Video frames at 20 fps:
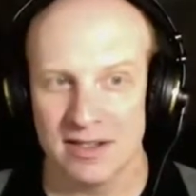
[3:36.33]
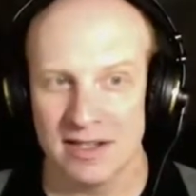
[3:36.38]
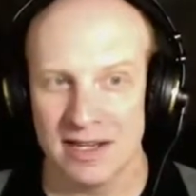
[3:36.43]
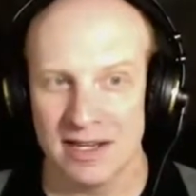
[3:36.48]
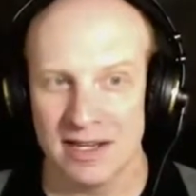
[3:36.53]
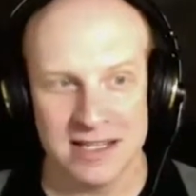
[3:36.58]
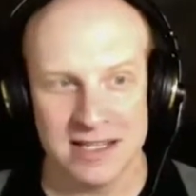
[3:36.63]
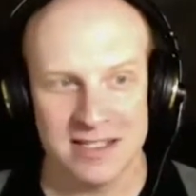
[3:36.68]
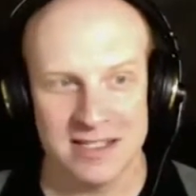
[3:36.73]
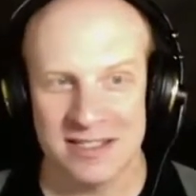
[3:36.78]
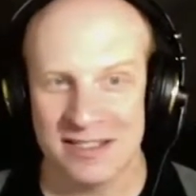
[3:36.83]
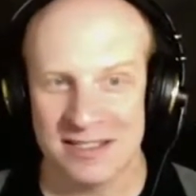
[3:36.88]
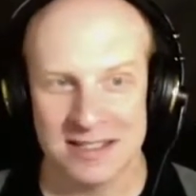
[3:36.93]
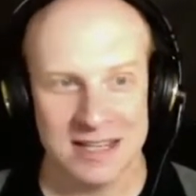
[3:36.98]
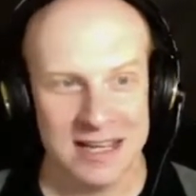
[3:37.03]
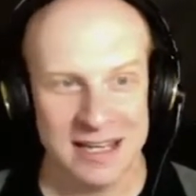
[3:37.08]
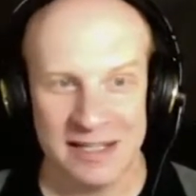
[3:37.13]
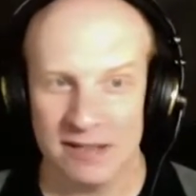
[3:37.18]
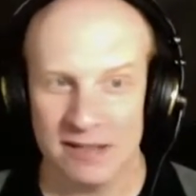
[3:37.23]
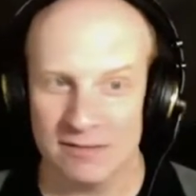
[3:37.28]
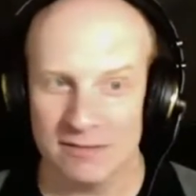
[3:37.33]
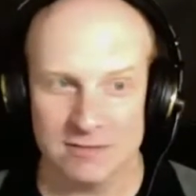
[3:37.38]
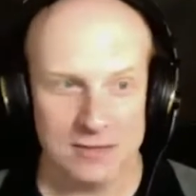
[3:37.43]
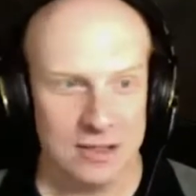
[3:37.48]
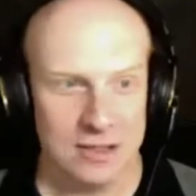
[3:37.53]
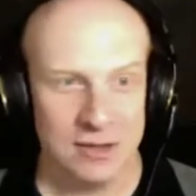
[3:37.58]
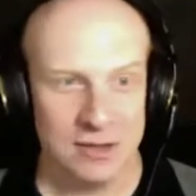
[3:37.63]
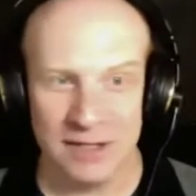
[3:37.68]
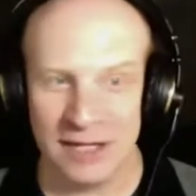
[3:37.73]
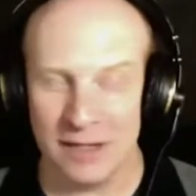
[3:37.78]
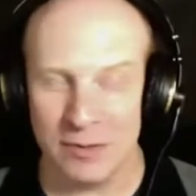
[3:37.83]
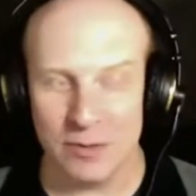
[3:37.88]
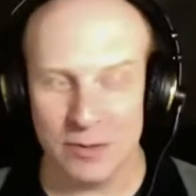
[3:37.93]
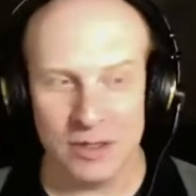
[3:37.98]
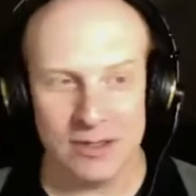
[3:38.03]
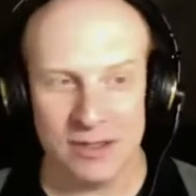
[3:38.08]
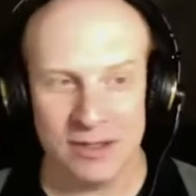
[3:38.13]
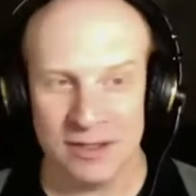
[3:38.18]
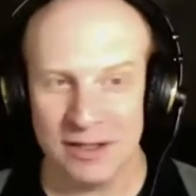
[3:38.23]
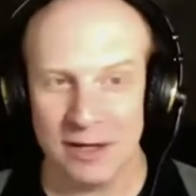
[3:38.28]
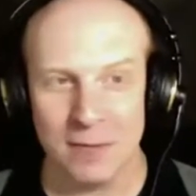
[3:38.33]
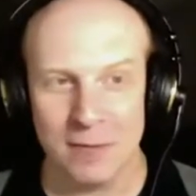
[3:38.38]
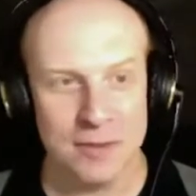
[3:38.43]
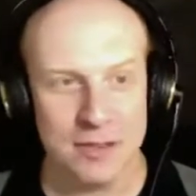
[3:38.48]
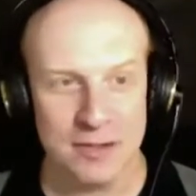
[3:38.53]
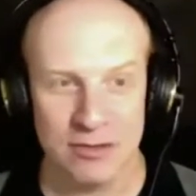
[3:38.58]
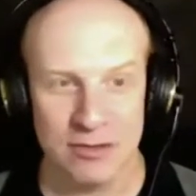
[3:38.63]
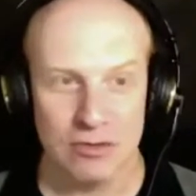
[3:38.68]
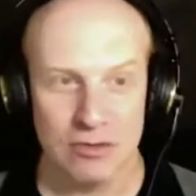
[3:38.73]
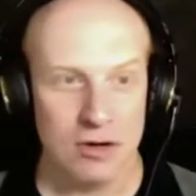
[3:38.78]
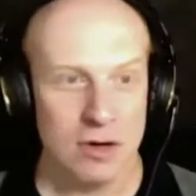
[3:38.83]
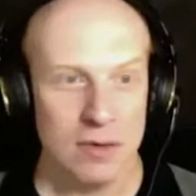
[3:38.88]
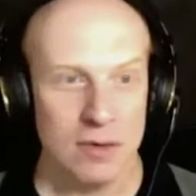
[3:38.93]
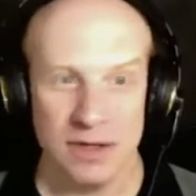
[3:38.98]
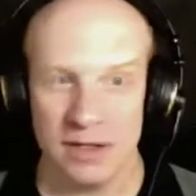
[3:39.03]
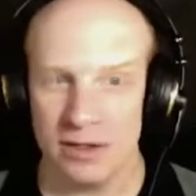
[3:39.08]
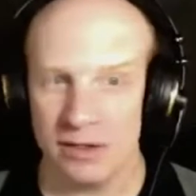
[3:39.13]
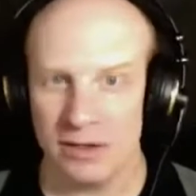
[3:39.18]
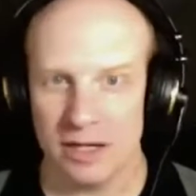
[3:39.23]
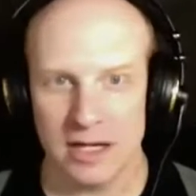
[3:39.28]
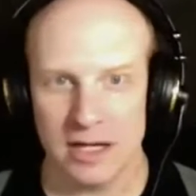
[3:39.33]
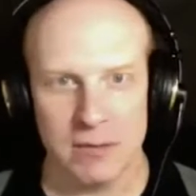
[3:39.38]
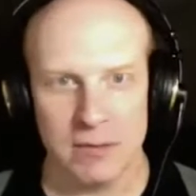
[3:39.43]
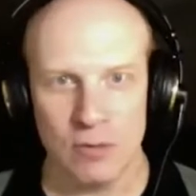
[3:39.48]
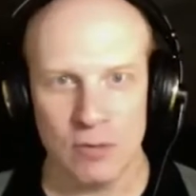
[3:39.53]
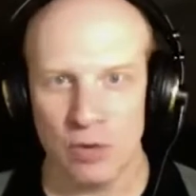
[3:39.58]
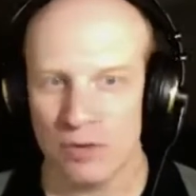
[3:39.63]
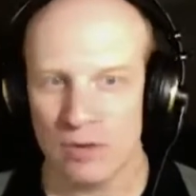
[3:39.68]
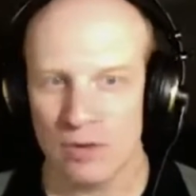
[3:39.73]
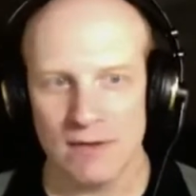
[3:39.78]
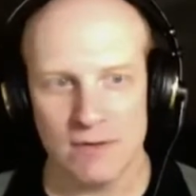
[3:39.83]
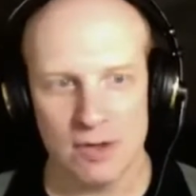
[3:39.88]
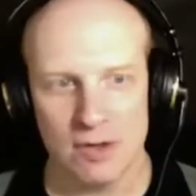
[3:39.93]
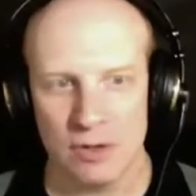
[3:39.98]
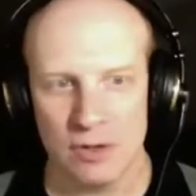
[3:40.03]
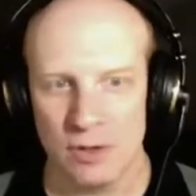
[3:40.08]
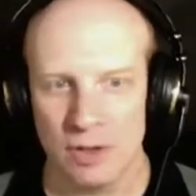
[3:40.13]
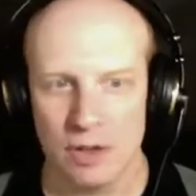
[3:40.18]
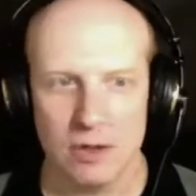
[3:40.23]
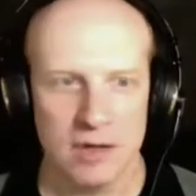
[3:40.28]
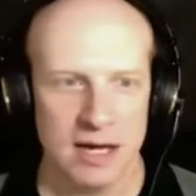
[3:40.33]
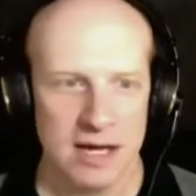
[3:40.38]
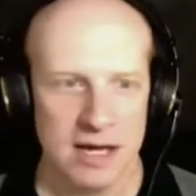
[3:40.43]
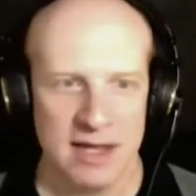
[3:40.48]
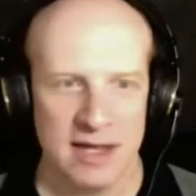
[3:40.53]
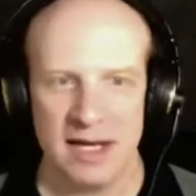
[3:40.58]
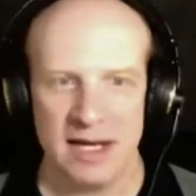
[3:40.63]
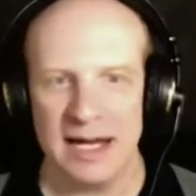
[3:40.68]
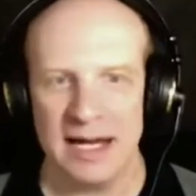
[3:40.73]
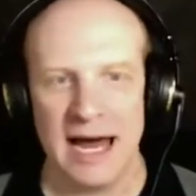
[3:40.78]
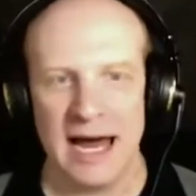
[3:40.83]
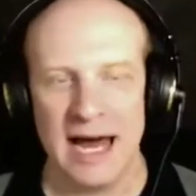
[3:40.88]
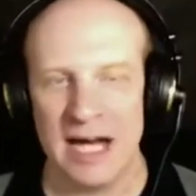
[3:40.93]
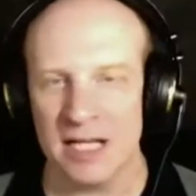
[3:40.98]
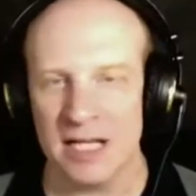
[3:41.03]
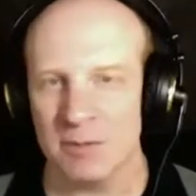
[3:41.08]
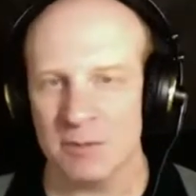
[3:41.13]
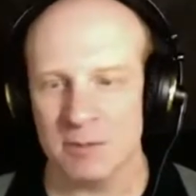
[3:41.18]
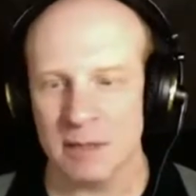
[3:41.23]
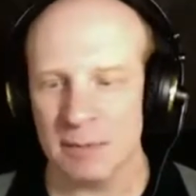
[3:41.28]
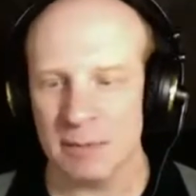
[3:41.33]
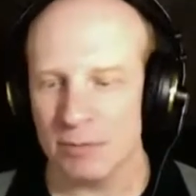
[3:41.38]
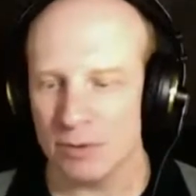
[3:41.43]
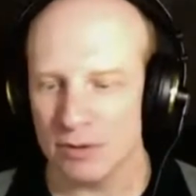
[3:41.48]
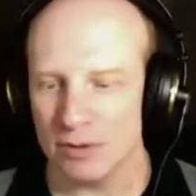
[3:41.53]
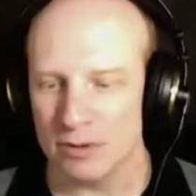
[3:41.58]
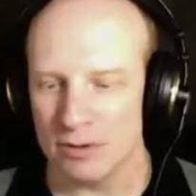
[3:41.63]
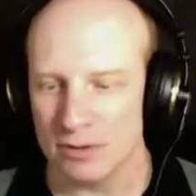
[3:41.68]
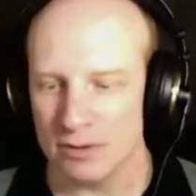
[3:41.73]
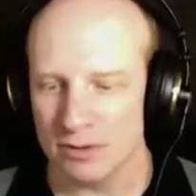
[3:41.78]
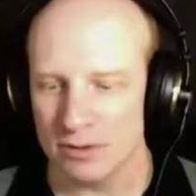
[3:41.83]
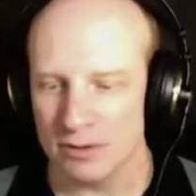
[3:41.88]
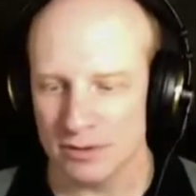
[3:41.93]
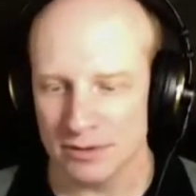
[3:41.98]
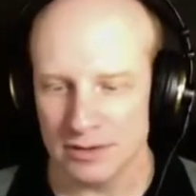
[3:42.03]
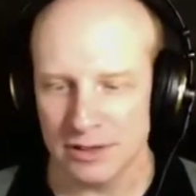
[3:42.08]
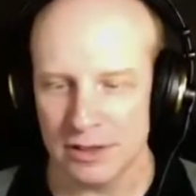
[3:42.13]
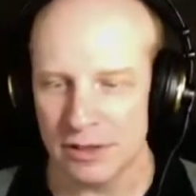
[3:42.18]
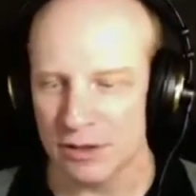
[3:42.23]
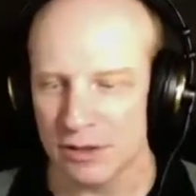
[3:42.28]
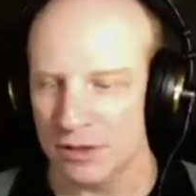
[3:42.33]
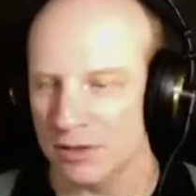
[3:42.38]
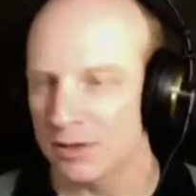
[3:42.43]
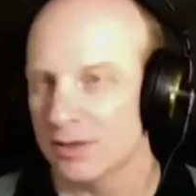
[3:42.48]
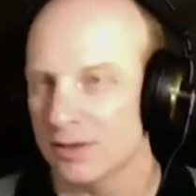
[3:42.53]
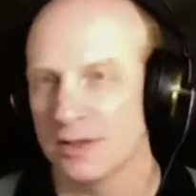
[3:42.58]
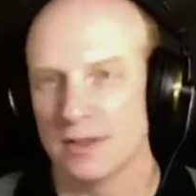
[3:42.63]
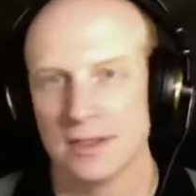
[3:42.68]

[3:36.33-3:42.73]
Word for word: It's like, all right, well, the company's growing and they're getting more revenue, and okay, they got hacked, but people still,